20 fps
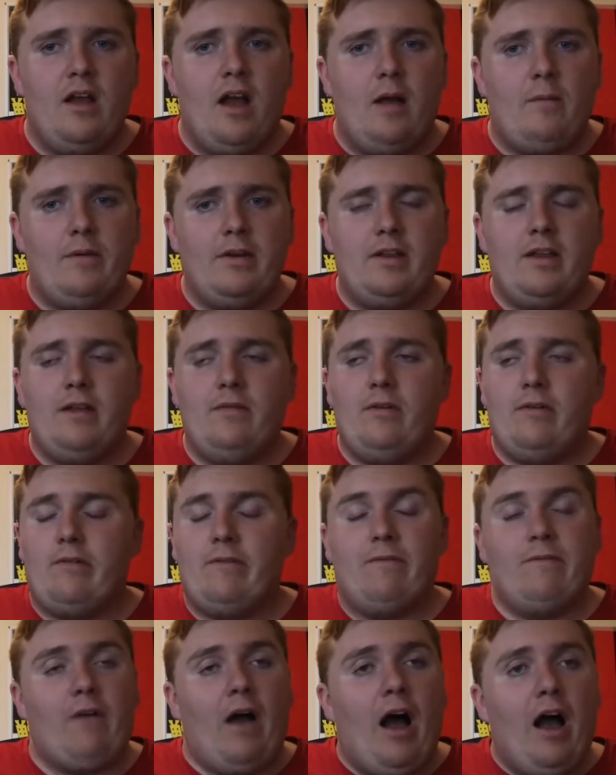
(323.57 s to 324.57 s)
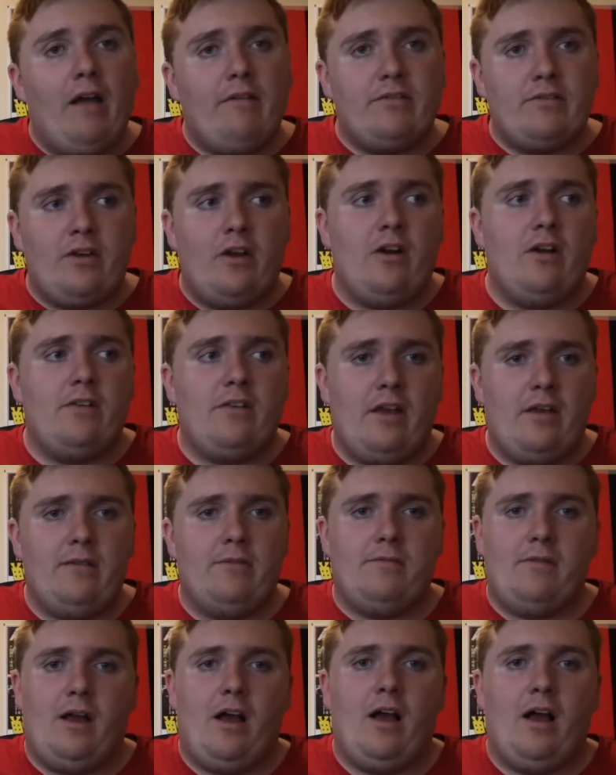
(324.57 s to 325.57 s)
I'm going to give it 5 stars out
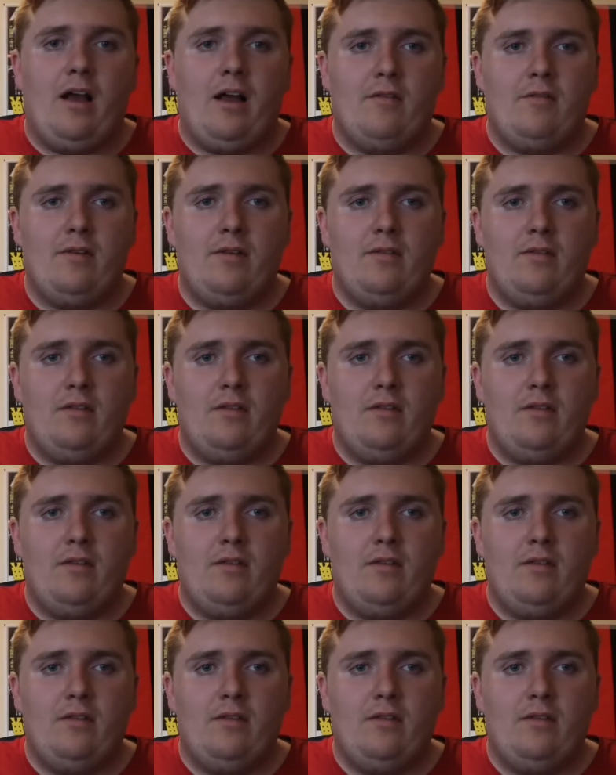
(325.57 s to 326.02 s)
of 5.